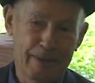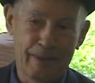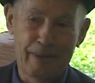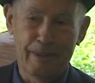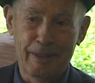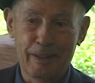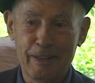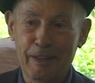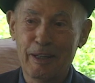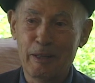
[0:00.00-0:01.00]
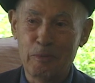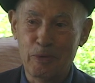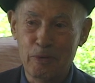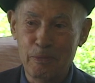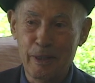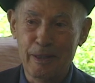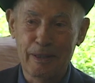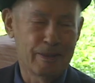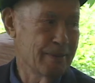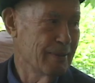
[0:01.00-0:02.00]
And then he came to me
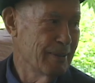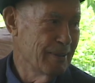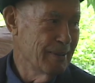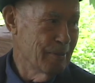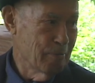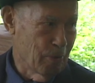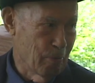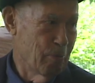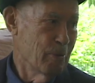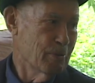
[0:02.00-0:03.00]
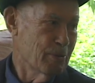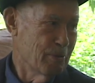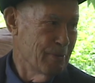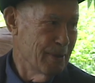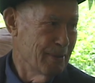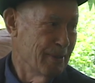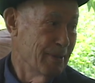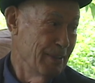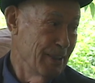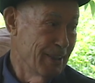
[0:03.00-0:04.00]
and proposed me a
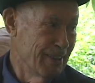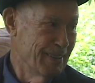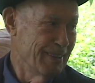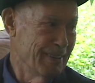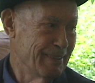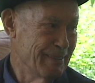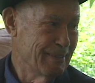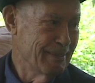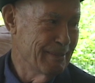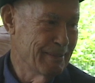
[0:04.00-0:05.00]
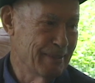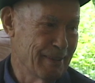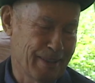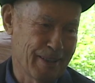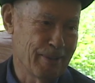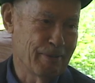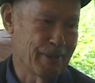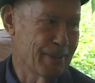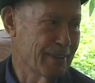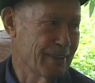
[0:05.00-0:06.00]
deal. That's how
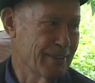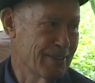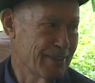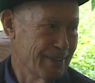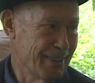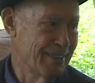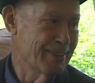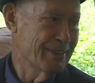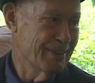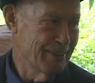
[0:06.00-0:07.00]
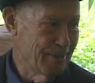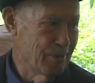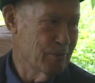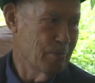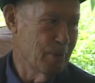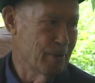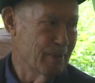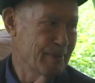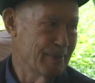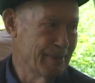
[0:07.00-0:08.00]
Grgich Hills was born.
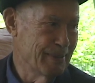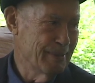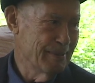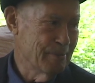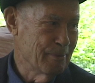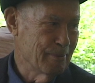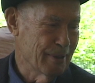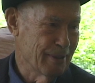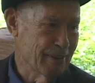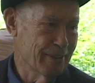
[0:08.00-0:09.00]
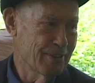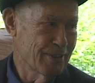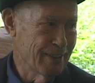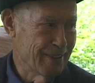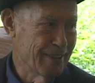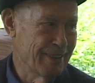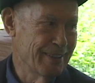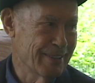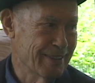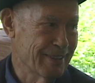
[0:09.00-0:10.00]
Grgich and Hills.